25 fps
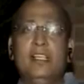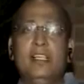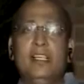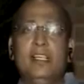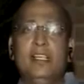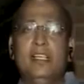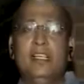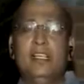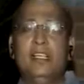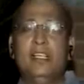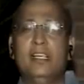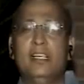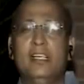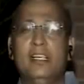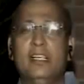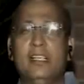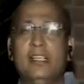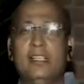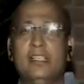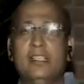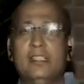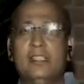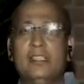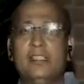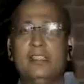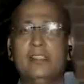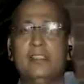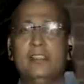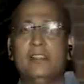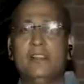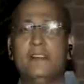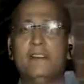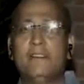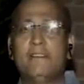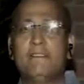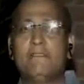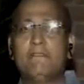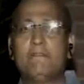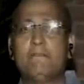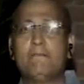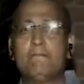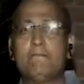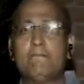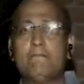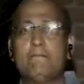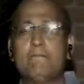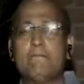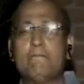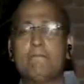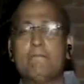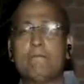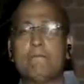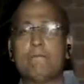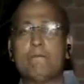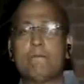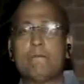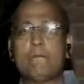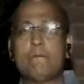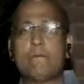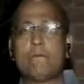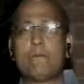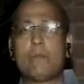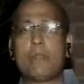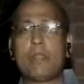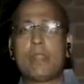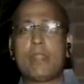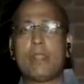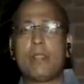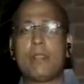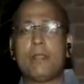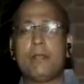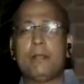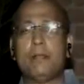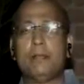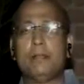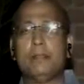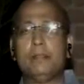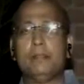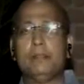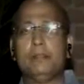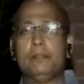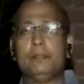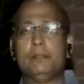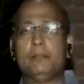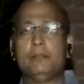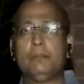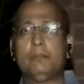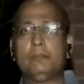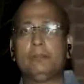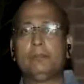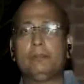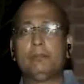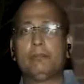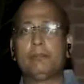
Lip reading: The person shown says nothing.